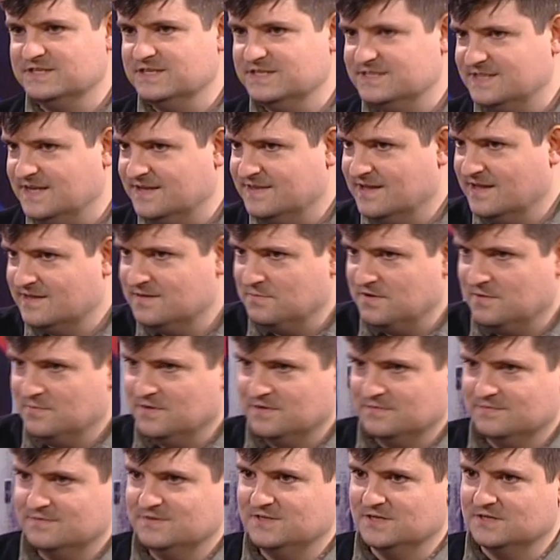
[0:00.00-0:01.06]
actually said that to me
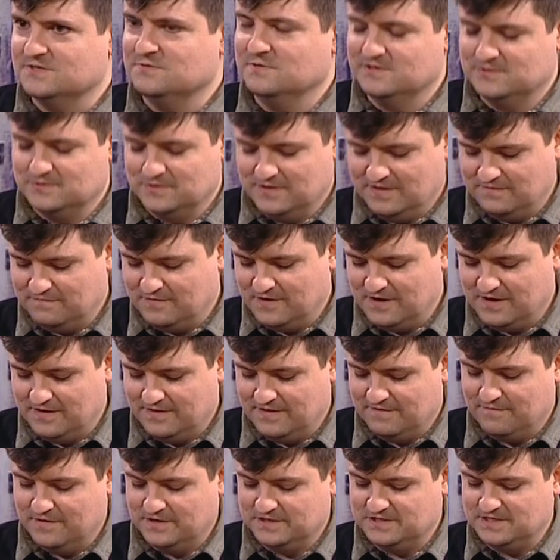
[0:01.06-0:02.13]
about 6 weeks ago, at
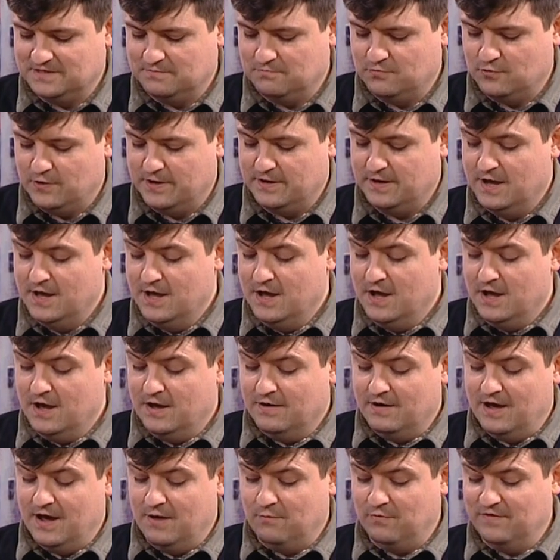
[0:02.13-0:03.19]
that very same point.
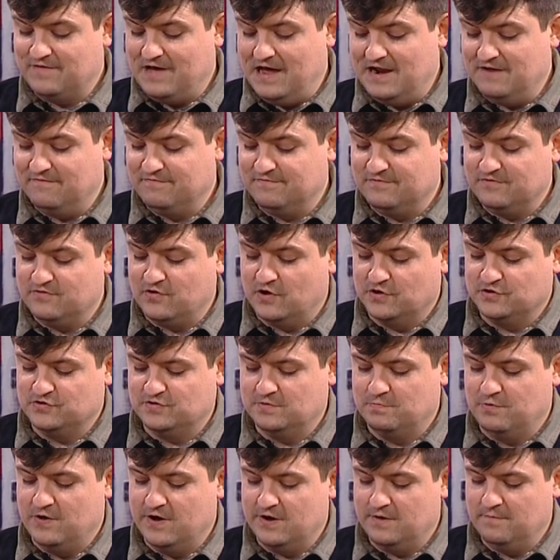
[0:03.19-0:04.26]
We've kind of
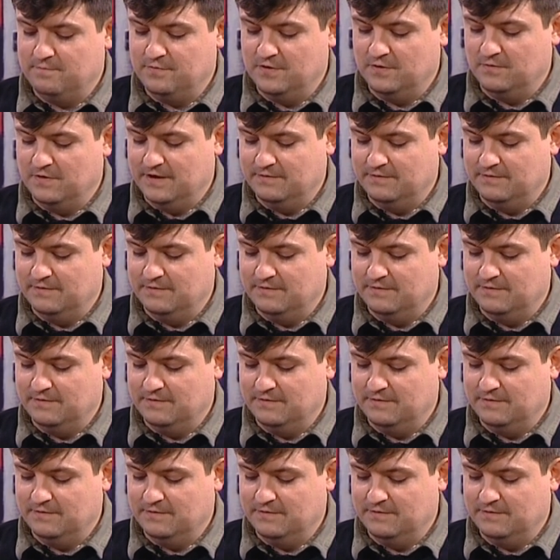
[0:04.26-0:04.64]
touched upon it, but